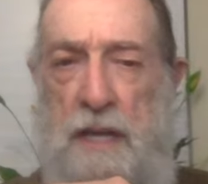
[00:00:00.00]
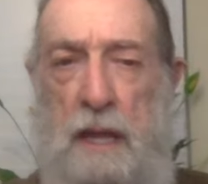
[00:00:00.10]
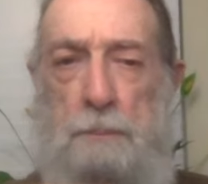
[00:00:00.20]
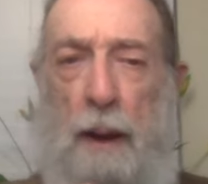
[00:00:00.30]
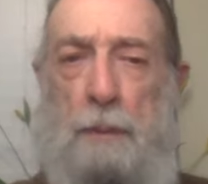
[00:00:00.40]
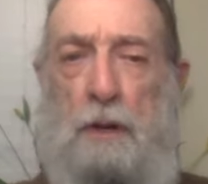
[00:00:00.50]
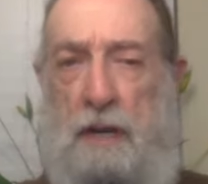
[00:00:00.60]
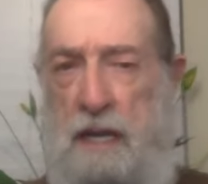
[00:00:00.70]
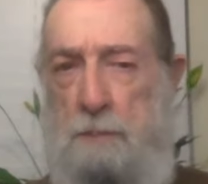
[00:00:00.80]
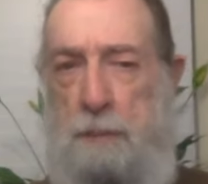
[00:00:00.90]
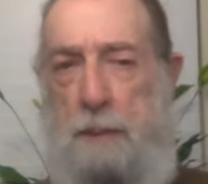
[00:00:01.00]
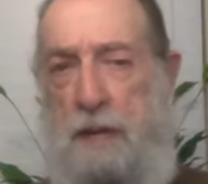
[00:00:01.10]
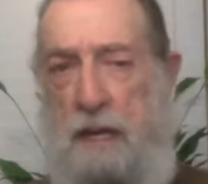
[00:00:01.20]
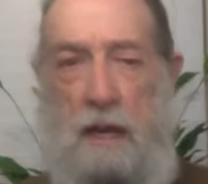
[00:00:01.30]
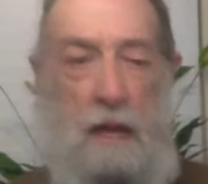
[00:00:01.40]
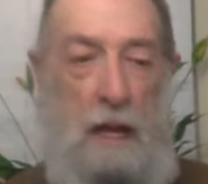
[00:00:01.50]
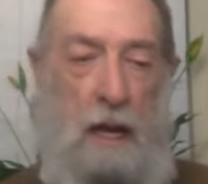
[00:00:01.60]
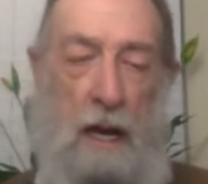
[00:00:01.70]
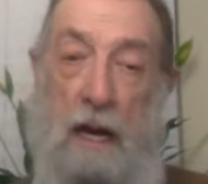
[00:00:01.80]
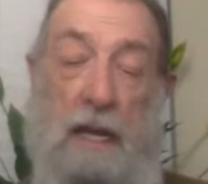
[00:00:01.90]
say they're probably going to hit maybe,
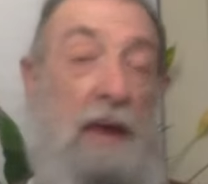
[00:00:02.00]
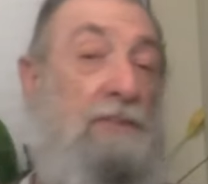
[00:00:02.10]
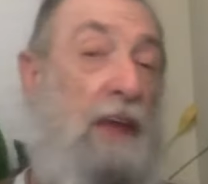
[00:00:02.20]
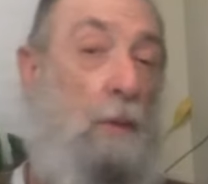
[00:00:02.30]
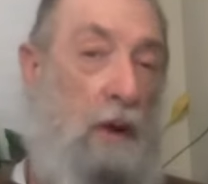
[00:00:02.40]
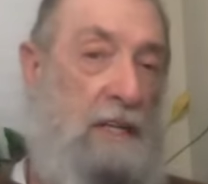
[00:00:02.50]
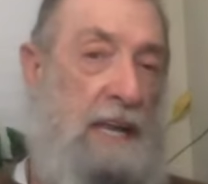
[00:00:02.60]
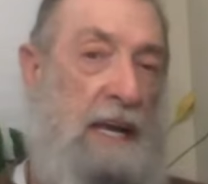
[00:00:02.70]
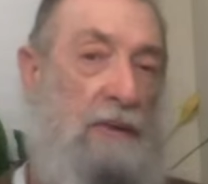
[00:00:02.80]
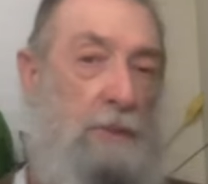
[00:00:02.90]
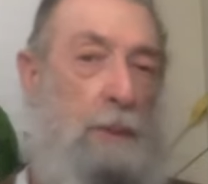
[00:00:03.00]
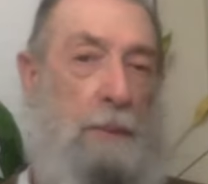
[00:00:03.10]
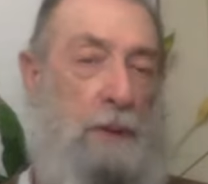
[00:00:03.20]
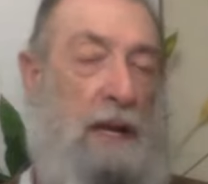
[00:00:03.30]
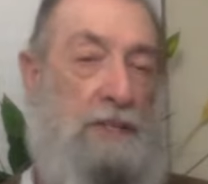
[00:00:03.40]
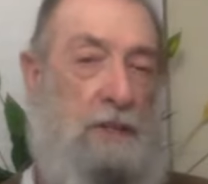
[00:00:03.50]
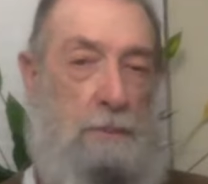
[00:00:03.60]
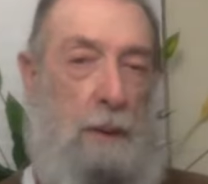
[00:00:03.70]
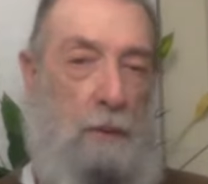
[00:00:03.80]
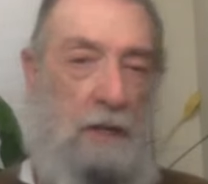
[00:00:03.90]
uh, if they want to take out the population,
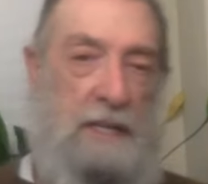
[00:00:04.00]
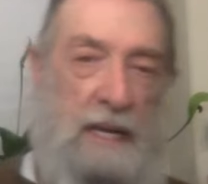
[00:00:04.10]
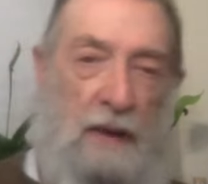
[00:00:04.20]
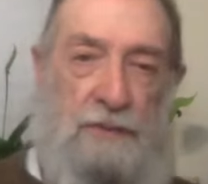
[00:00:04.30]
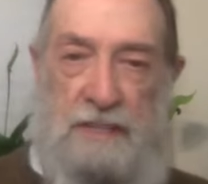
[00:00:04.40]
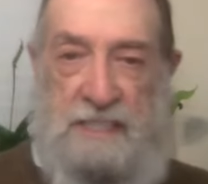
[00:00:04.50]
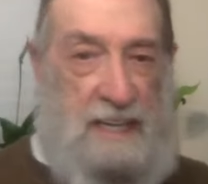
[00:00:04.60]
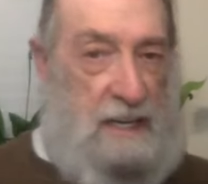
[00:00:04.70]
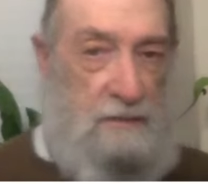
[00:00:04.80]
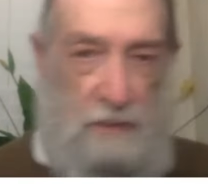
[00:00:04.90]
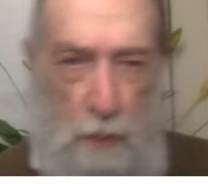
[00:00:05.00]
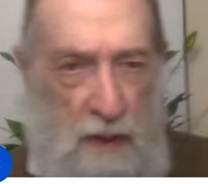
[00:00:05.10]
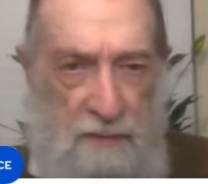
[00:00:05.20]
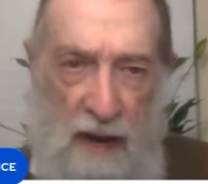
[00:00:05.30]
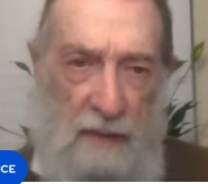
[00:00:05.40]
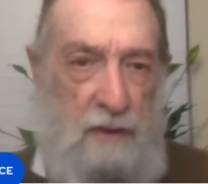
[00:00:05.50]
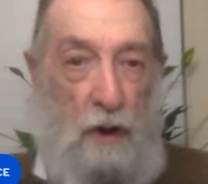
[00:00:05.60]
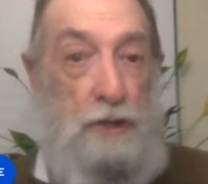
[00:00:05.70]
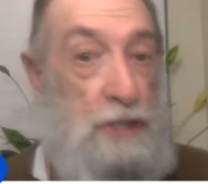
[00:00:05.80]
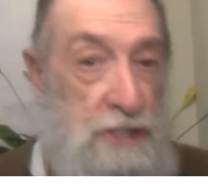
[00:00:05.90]
they're probably going to take out the ten, twenty-five
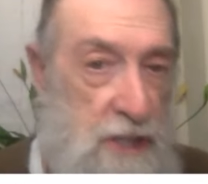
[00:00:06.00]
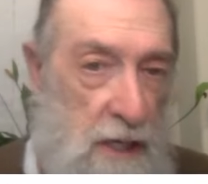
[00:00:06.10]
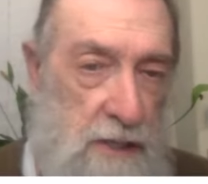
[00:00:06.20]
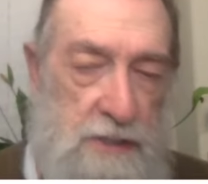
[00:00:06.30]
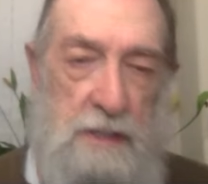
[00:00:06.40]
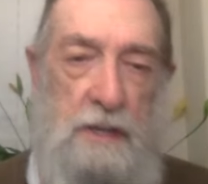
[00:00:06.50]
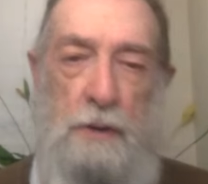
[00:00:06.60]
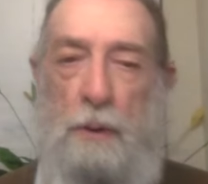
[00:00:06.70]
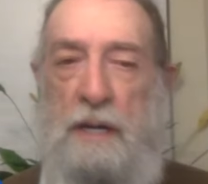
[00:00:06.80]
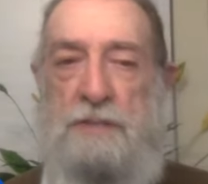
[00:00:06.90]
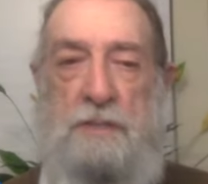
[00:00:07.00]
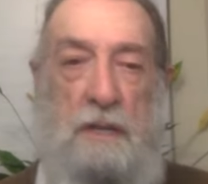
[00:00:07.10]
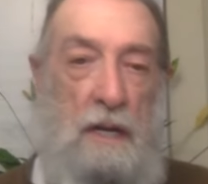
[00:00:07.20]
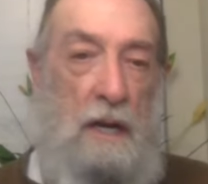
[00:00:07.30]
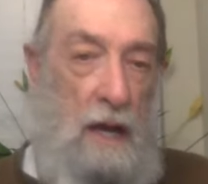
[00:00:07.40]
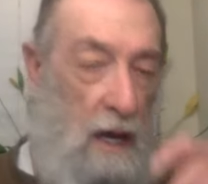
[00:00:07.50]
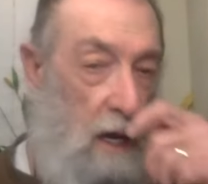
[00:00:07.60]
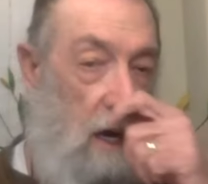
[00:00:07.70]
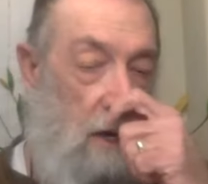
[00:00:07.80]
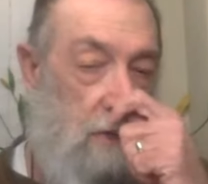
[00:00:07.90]
largest cities in the U S
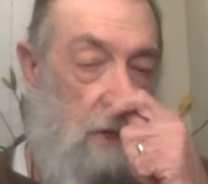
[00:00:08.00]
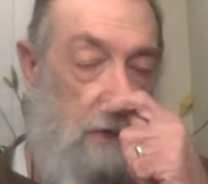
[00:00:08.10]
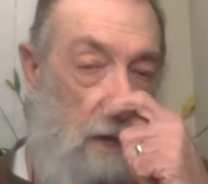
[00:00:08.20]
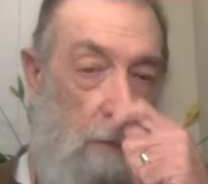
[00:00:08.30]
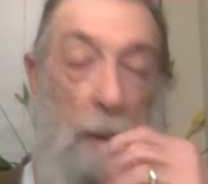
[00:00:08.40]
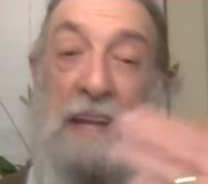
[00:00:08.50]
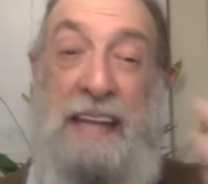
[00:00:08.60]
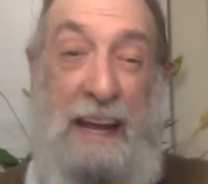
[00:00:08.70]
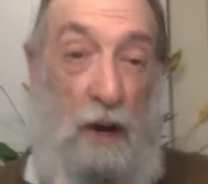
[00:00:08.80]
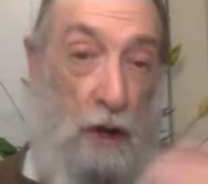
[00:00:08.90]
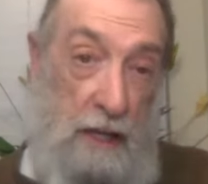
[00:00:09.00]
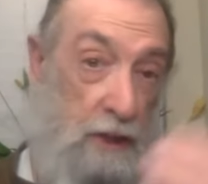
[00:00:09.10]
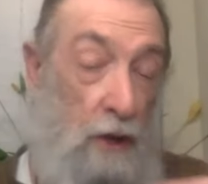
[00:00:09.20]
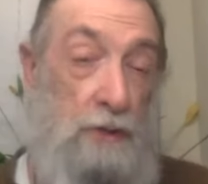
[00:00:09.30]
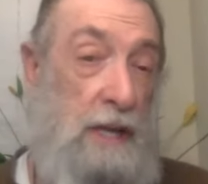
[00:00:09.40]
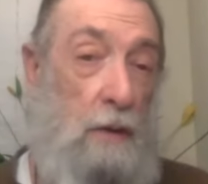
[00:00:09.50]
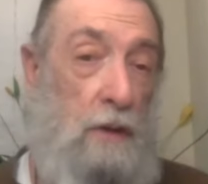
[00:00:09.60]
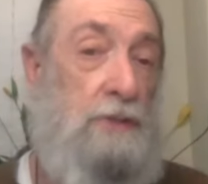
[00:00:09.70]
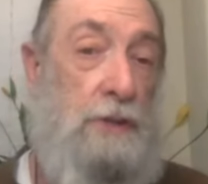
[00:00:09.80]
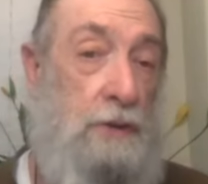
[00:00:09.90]
Uh, so, you know, might take a look at those. How
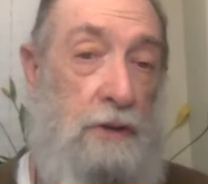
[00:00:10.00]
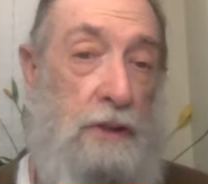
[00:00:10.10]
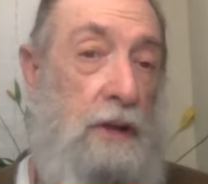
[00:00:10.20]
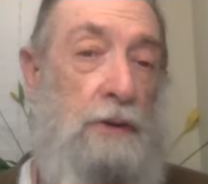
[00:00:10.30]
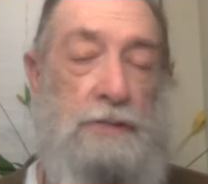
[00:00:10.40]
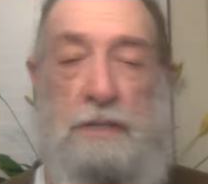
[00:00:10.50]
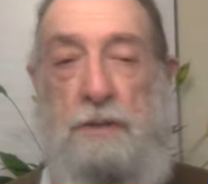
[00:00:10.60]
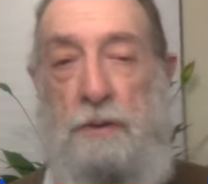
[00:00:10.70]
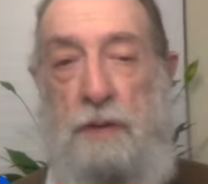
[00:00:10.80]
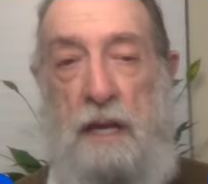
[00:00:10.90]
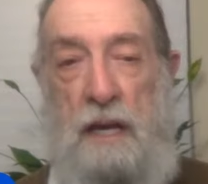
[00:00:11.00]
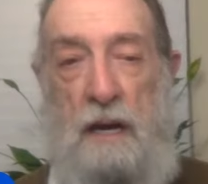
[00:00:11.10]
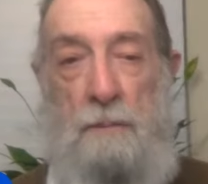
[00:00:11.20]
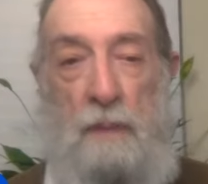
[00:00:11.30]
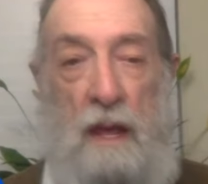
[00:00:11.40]
close are you to those and do the, uh,